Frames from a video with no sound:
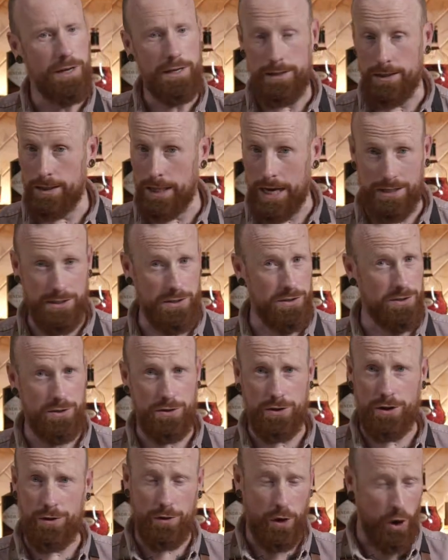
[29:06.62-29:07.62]

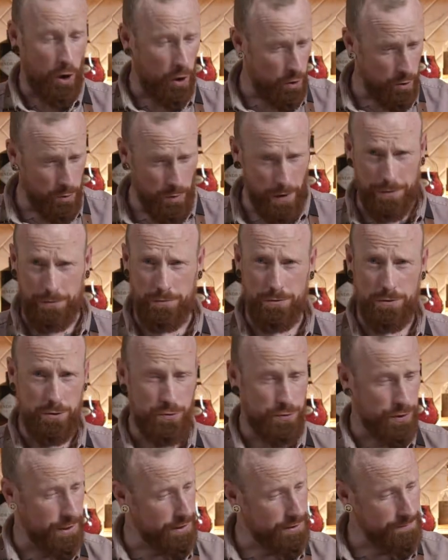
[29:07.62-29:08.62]
Lasts the whole way through the
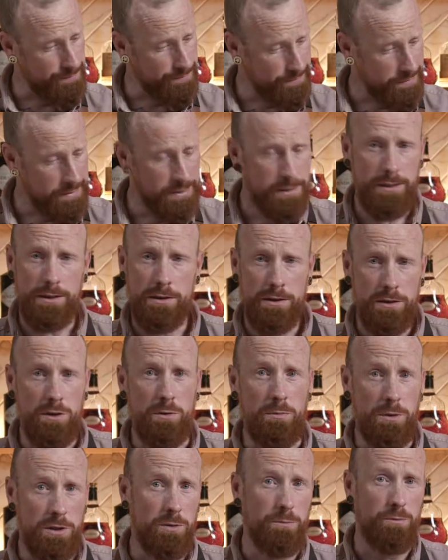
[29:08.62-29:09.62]
drink.
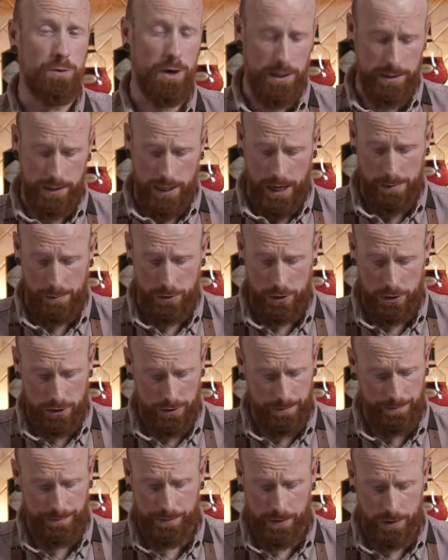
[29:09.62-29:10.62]
You'd be surprised how
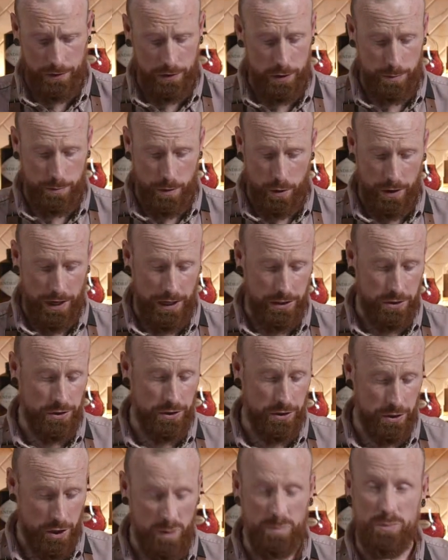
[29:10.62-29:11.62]
much the smoke
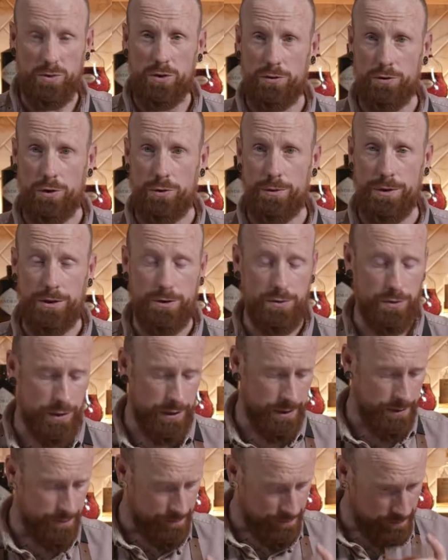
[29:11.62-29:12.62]
actually comes through in the drink.